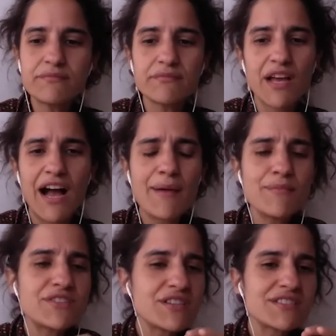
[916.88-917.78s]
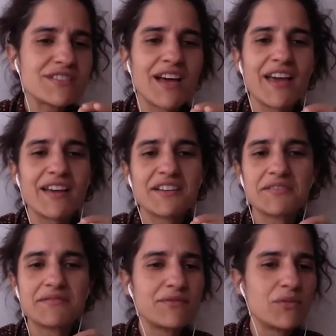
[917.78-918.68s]
I'm just like
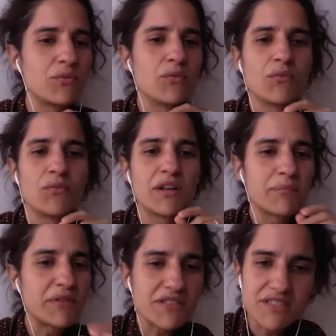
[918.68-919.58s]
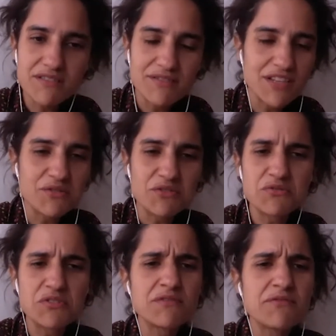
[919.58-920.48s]
one person that you're
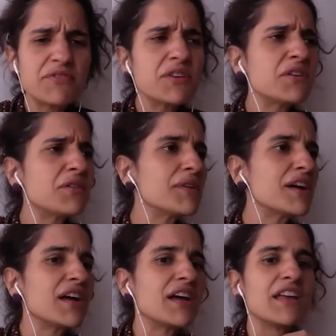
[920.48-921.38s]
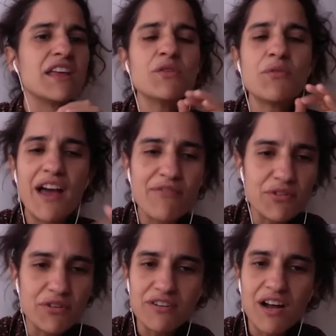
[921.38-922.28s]
doing the film. You have
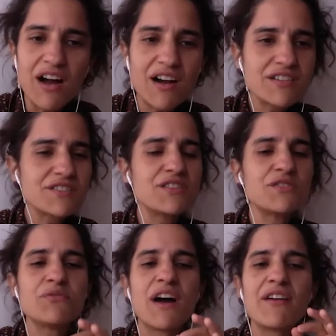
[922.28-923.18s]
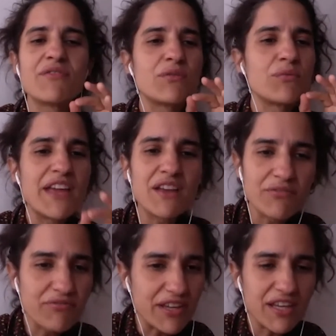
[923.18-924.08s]
your art, you have a way
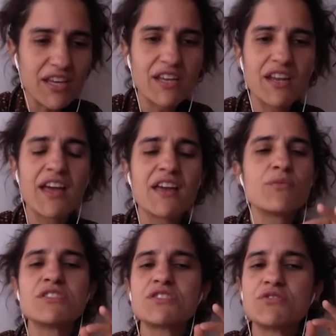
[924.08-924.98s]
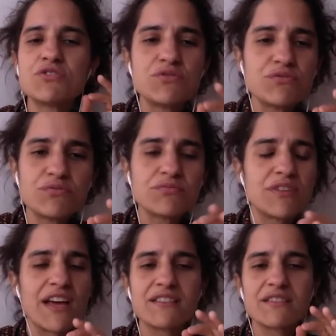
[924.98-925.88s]
of thinking, and I want to do
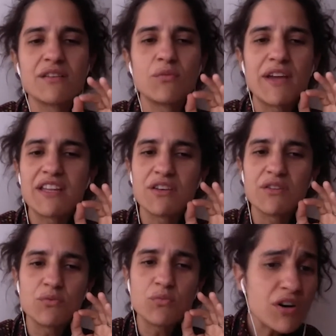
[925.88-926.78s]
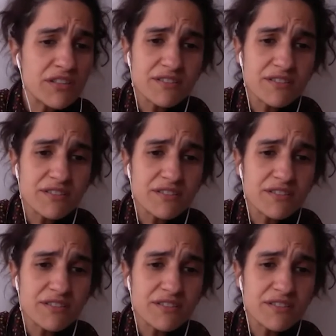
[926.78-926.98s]
that the way that you want.